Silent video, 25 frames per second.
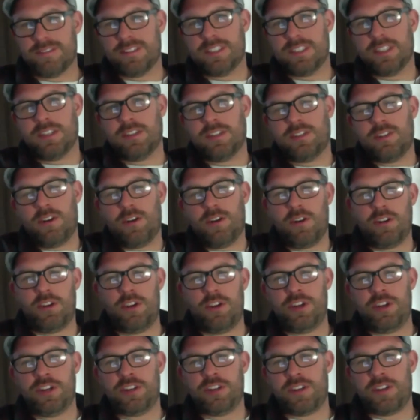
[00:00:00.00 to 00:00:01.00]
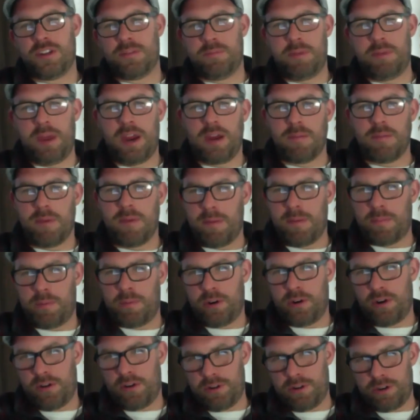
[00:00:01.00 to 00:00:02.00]
So you just didn't pick them up, put it
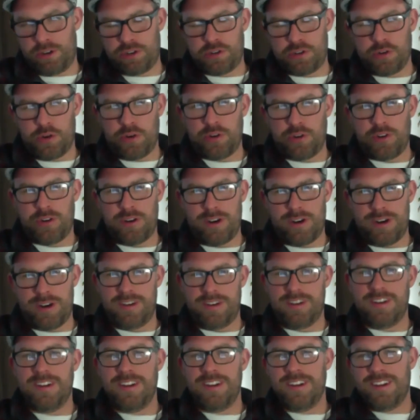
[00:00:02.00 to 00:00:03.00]
over your shoulder,